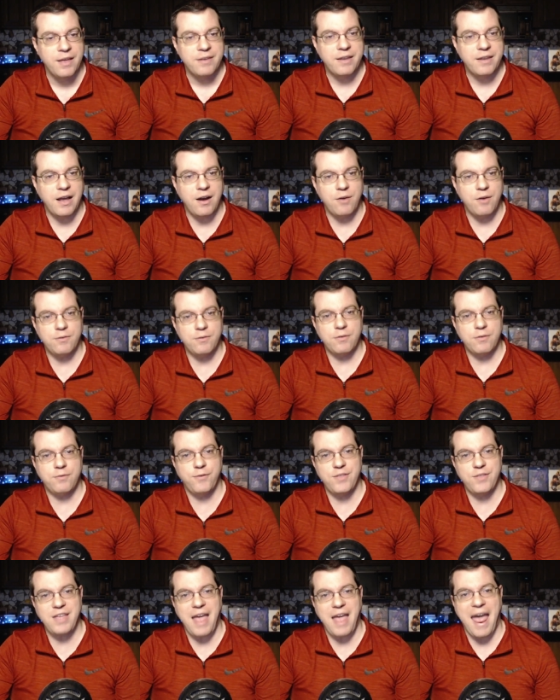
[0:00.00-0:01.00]
Now,
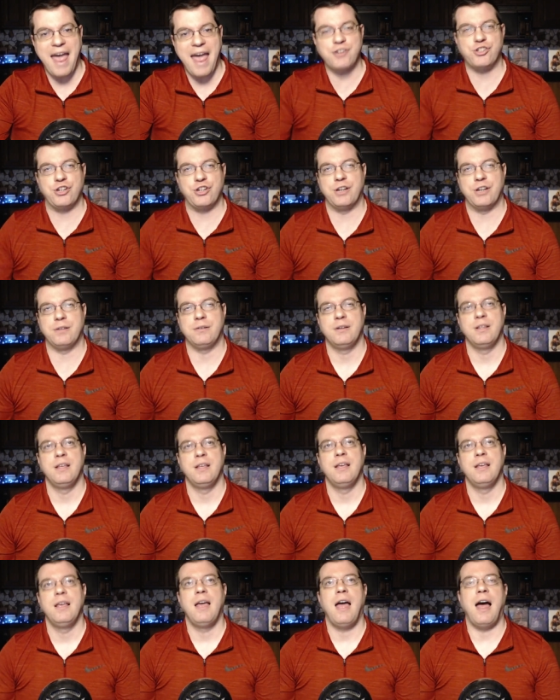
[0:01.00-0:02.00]
for the action,
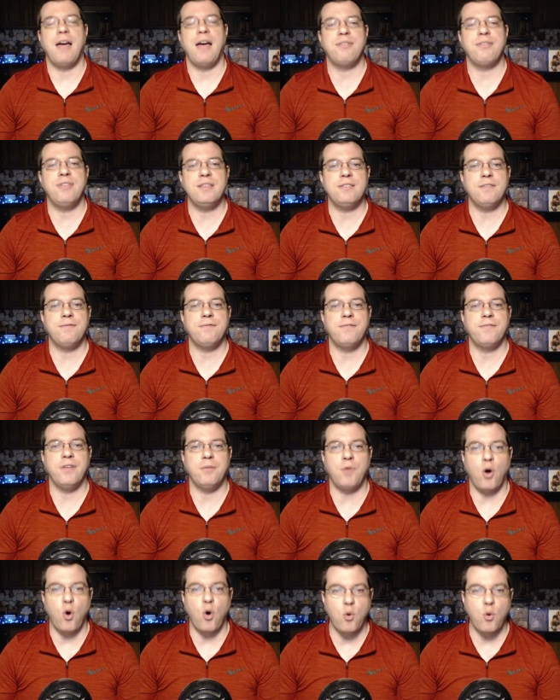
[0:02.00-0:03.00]
I think the
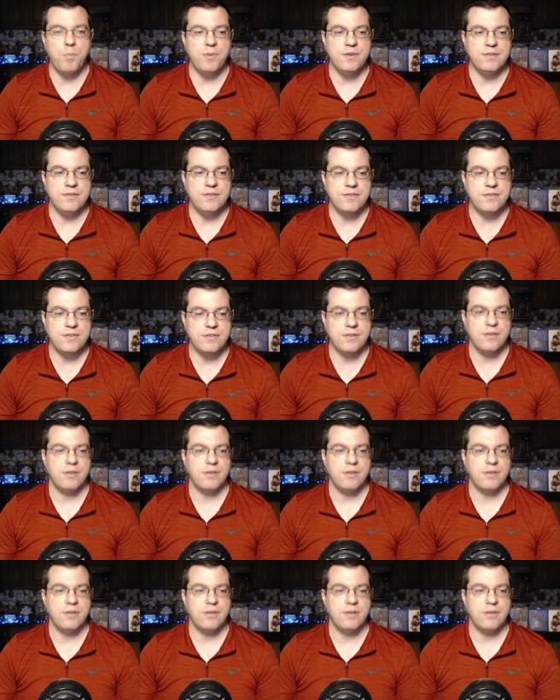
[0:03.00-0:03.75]
film opens